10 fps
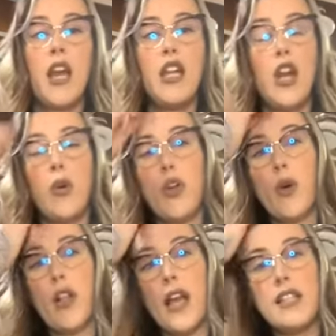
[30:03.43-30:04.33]
you know,
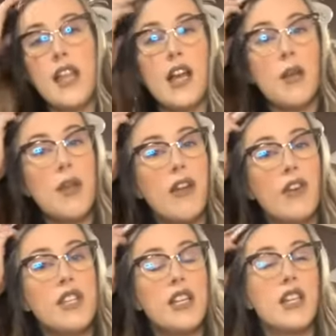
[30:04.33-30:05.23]
your clients that come in
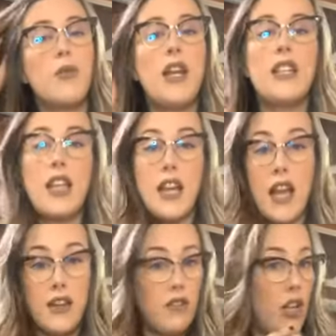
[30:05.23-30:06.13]
every six weeks and
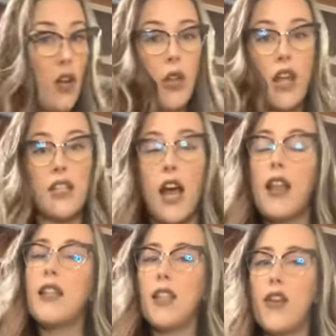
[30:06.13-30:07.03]
get, you know, lots of
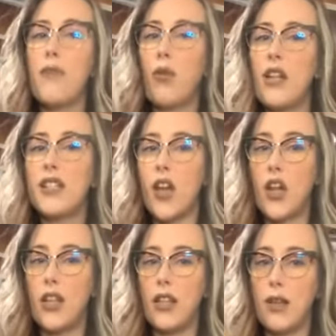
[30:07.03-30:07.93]
highlights and they're pretty
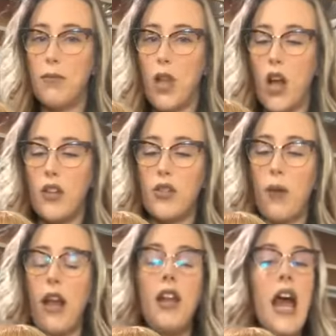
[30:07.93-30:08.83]
solidly blonde,
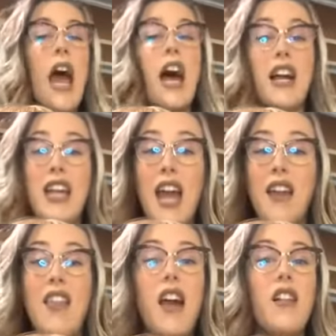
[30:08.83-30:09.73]
right?
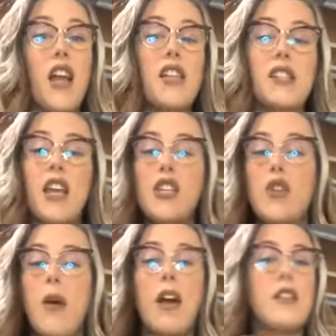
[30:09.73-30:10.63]
Again, that client saying
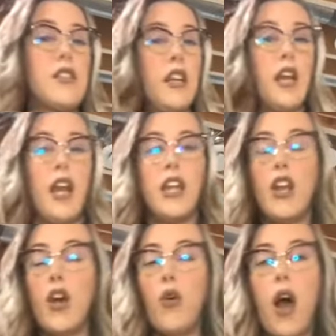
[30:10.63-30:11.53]
to us,
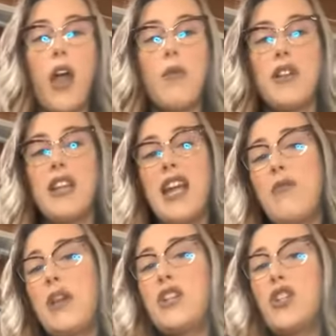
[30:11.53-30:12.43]
you know, I would,
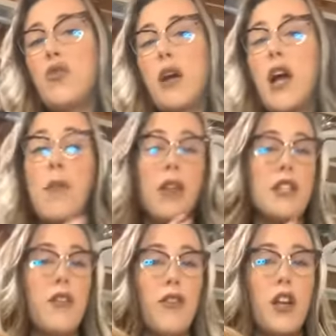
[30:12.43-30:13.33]
can we do a couple
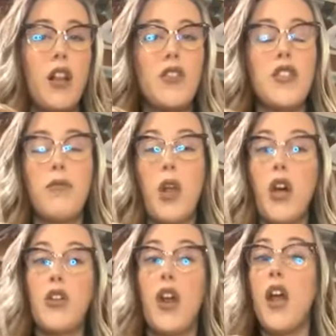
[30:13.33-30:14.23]
of different colors of
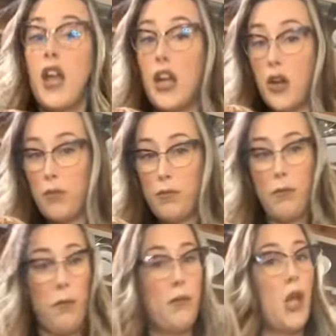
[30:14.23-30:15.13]
blonde or, you know,
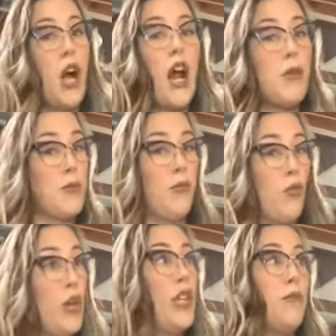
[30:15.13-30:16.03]
blonde, I was
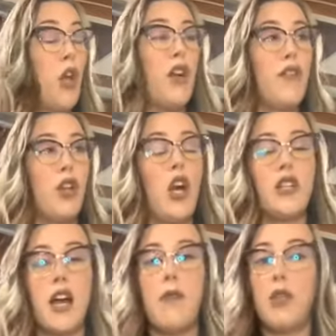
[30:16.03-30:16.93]
really blonde for a
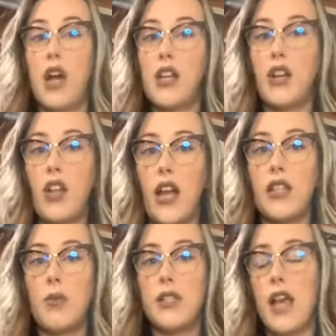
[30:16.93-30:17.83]
long time. Blonde haired
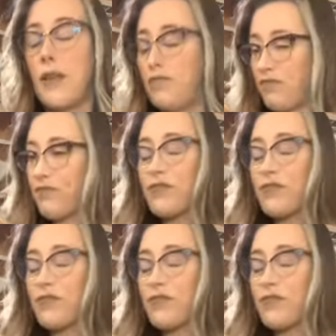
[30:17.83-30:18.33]
clients will say,